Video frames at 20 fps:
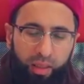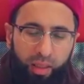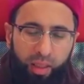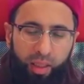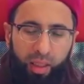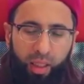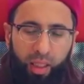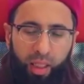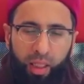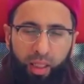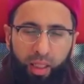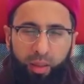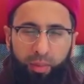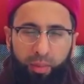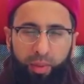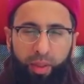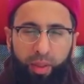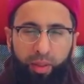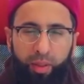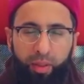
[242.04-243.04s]
the earlier
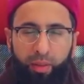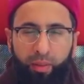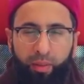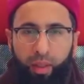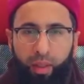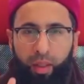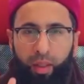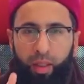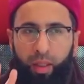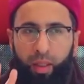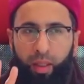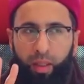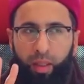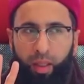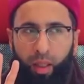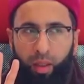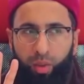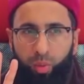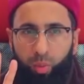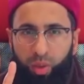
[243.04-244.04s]
period.
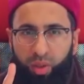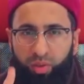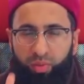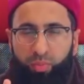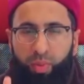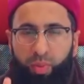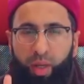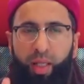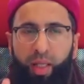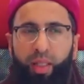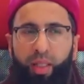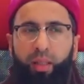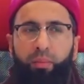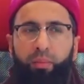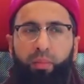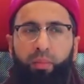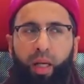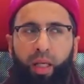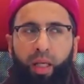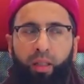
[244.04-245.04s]
Now, it's worth bearing
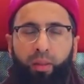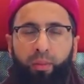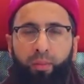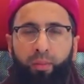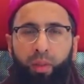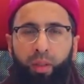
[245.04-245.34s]
in mind